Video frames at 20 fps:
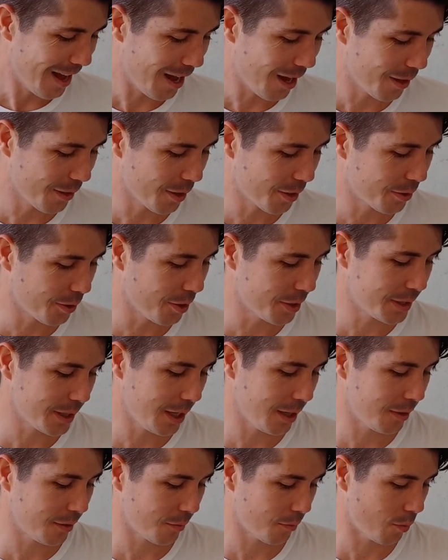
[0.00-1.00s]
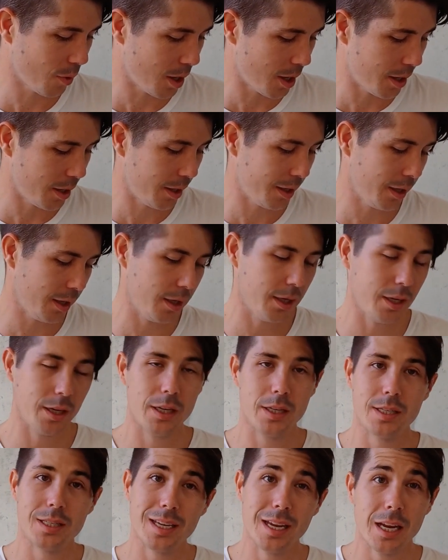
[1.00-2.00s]
13th one
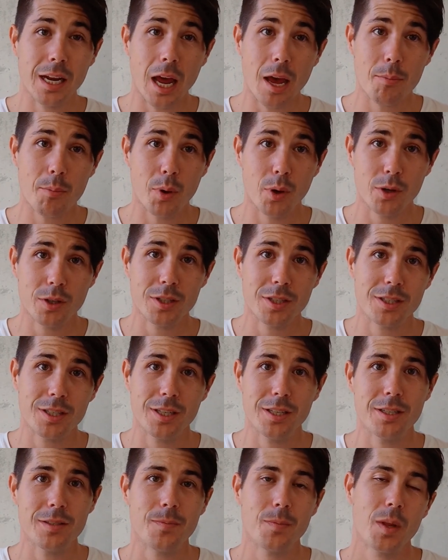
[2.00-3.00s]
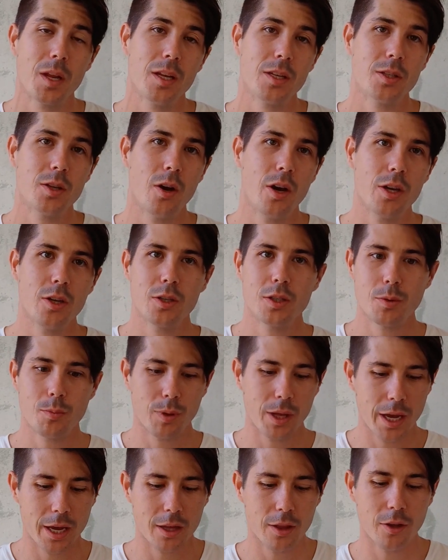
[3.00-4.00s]
is in-app purchases. So I used to
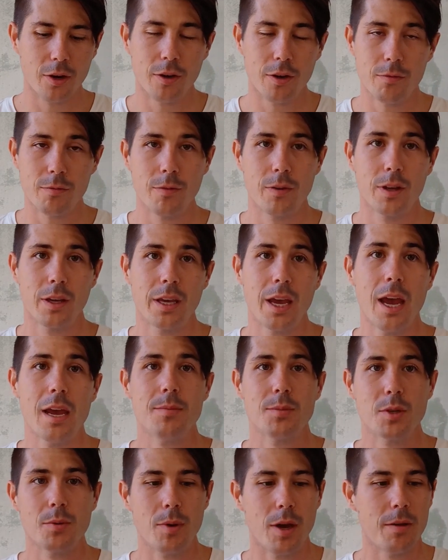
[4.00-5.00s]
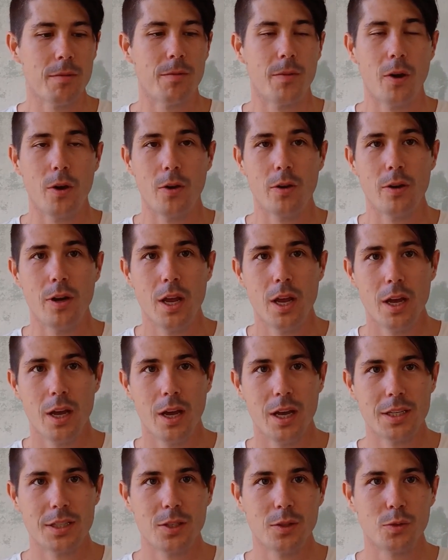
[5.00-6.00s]
play a lot of games on my phone.
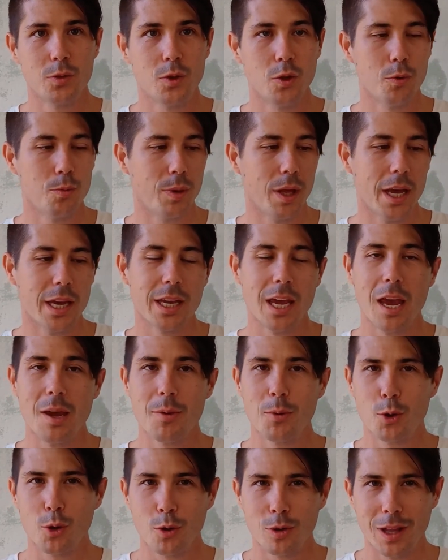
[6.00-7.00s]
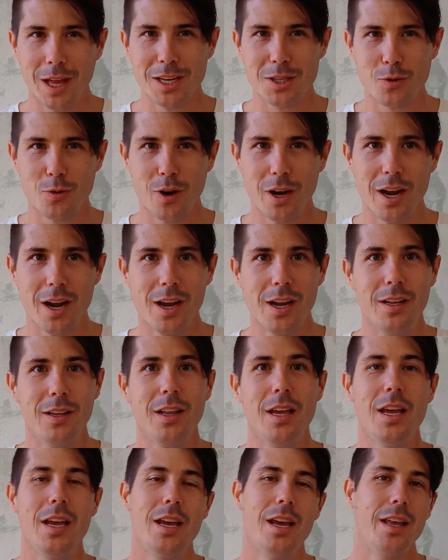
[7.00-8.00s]
I still do play a game called Clash
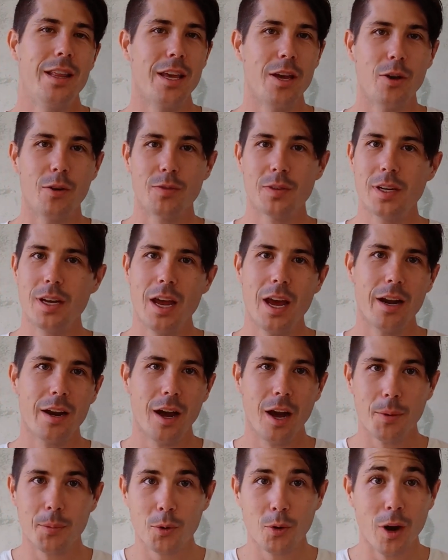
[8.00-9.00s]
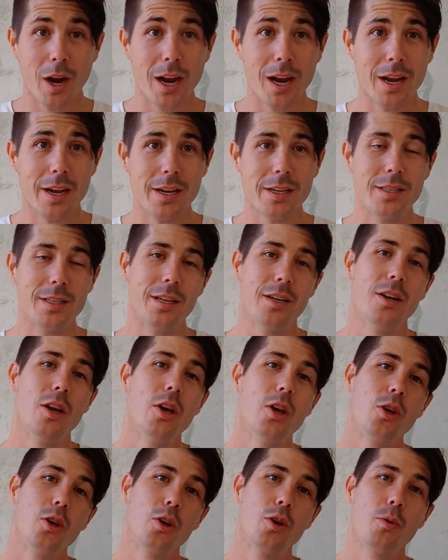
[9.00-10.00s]
Royale, and they often had upgrades and
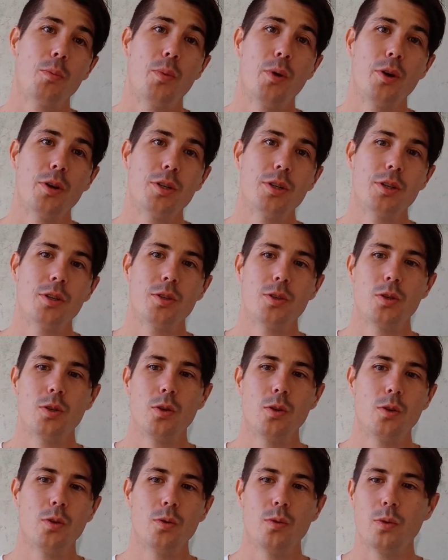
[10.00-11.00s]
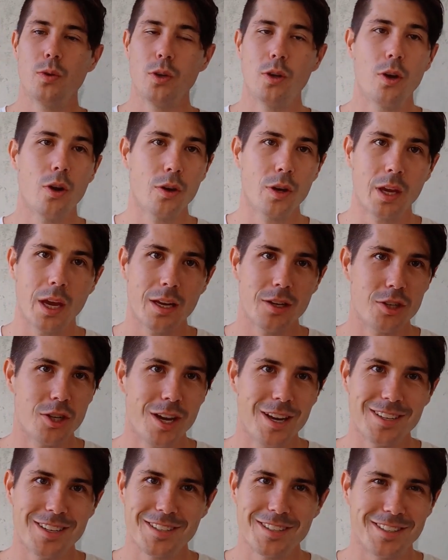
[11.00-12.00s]
you could purchase to, you know, get
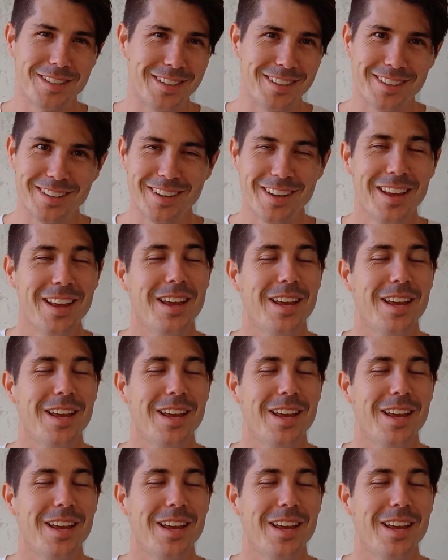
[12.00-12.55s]
chests and